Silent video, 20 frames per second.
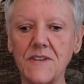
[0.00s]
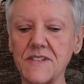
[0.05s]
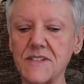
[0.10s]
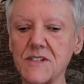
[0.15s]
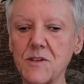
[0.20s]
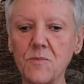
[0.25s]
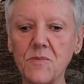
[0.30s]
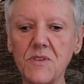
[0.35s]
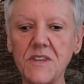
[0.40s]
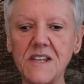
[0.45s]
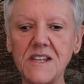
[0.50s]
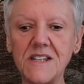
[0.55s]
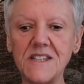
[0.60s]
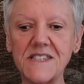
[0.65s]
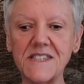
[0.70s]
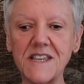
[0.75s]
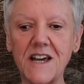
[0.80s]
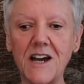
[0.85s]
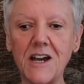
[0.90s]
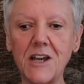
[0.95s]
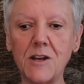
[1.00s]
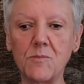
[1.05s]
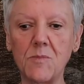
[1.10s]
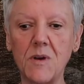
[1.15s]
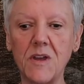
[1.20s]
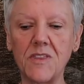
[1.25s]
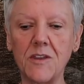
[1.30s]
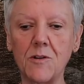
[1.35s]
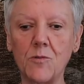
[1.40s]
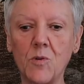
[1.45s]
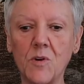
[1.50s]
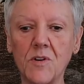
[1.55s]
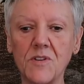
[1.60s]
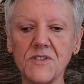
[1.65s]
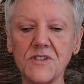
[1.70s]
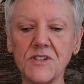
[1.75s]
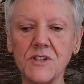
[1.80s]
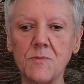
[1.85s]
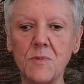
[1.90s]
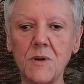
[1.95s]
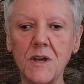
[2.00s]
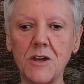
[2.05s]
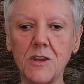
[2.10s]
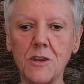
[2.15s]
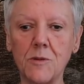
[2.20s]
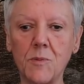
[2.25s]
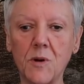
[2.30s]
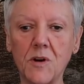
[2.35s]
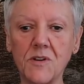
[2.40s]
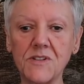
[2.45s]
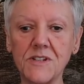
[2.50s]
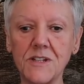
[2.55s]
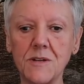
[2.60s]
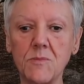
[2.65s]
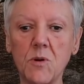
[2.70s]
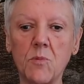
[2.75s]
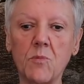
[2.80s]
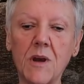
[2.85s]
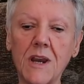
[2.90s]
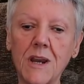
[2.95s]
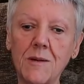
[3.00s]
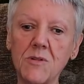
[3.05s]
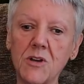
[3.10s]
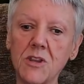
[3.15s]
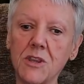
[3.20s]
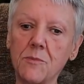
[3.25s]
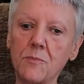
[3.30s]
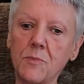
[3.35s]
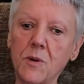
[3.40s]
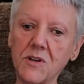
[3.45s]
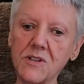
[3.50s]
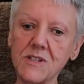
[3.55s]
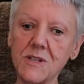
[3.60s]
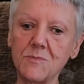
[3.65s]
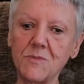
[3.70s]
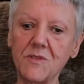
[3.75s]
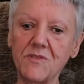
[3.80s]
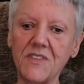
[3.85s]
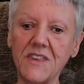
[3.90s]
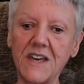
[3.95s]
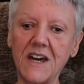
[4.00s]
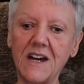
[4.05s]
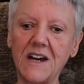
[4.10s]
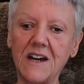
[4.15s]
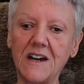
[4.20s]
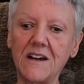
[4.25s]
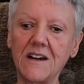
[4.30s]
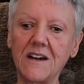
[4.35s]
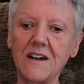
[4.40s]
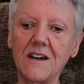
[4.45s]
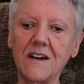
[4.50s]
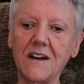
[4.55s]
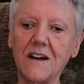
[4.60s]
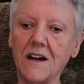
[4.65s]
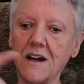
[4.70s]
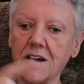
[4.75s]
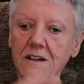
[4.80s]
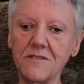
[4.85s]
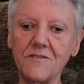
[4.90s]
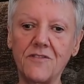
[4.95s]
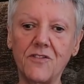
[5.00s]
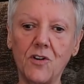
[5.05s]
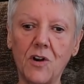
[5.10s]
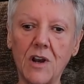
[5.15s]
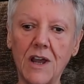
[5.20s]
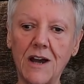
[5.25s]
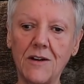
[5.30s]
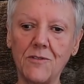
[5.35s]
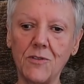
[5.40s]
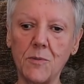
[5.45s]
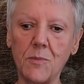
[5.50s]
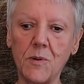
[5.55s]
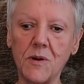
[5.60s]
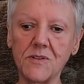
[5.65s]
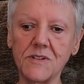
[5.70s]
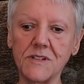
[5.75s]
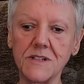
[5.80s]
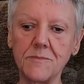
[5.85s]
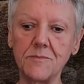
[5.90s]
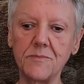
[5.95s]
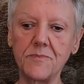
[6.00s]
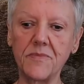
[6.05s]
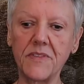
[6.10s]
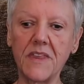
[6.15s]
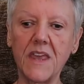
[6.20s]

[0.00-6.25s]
something inside me that wants to be at the bottom. And when I'm at the bottom of that, I can fall out the bottom.